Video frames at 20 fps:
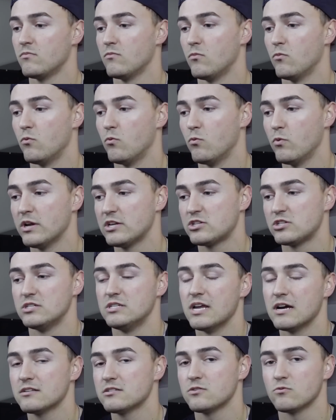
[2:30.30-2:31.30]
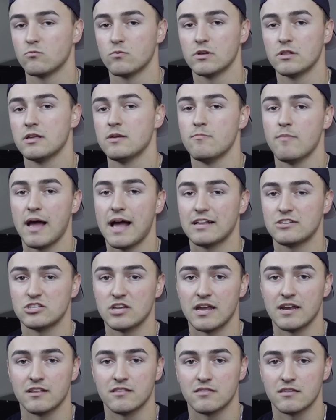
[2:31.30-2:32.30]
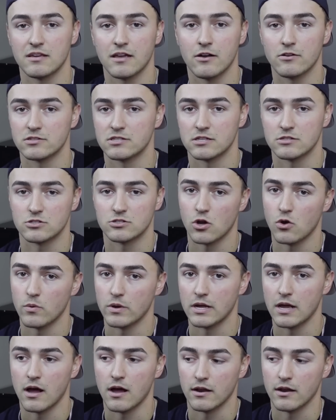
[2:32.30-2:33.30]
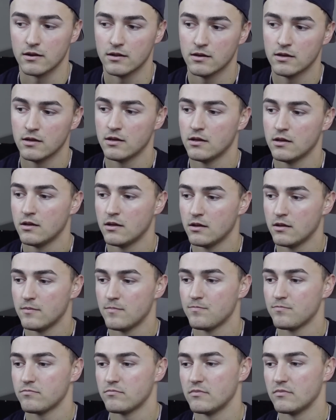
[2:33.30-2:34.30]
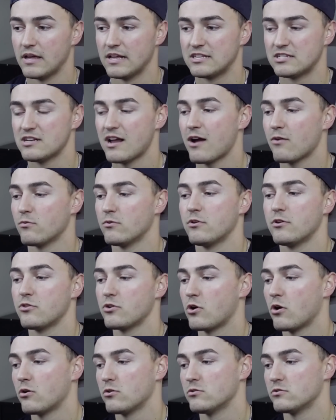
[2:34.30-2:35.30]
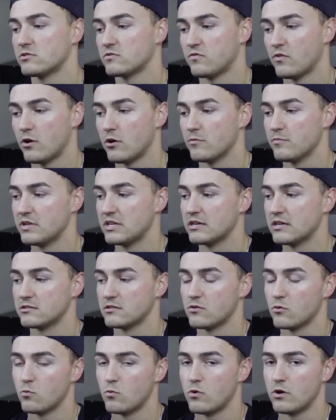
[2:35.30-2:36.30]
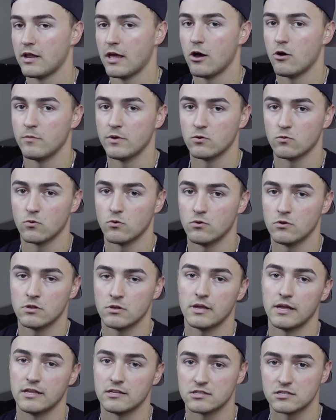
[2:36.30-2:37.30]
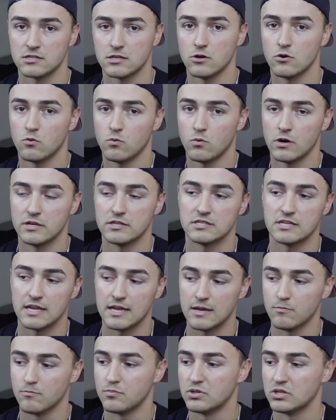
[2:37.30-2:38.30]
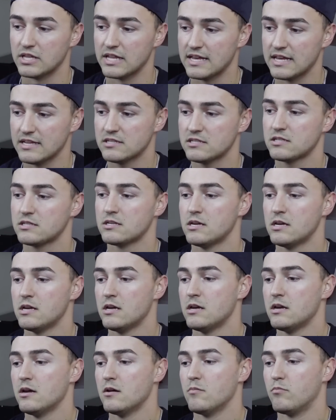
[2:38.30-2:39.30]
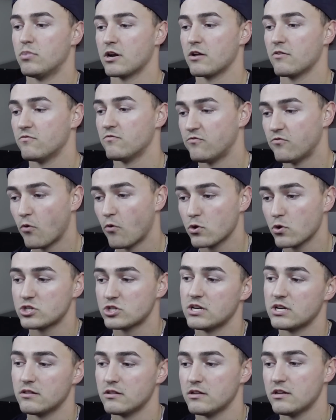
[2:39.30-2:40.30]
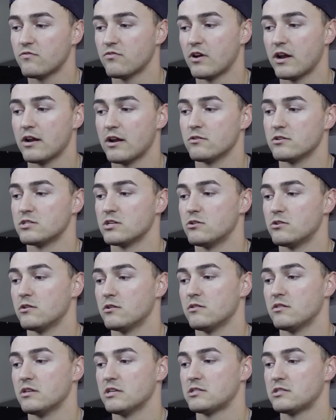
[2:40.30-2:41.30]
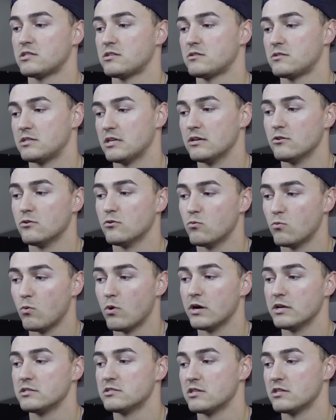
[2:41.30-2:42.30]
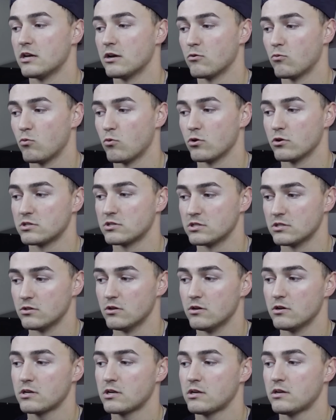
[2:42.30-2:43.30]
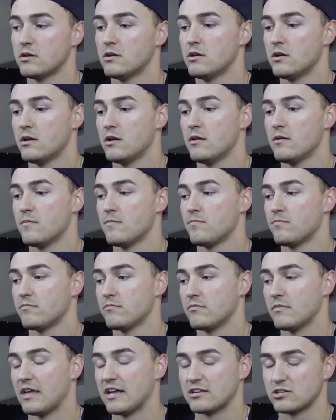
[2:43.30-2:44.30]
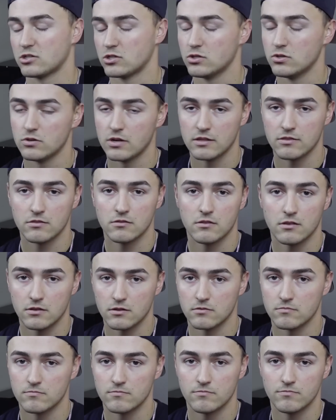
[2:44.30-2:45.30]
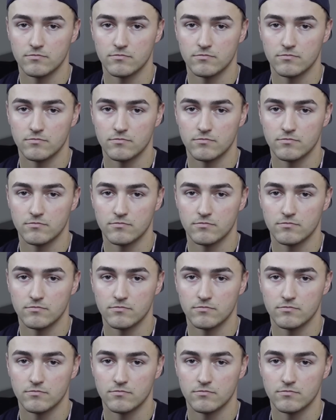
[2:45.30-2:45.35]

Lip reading: which doesn't really match anything else that's going on. It's not really the Cardinals' fault because of the one helmet rule. It still was in place, but unfortunately for Arizona, this still was their worst look, excluding the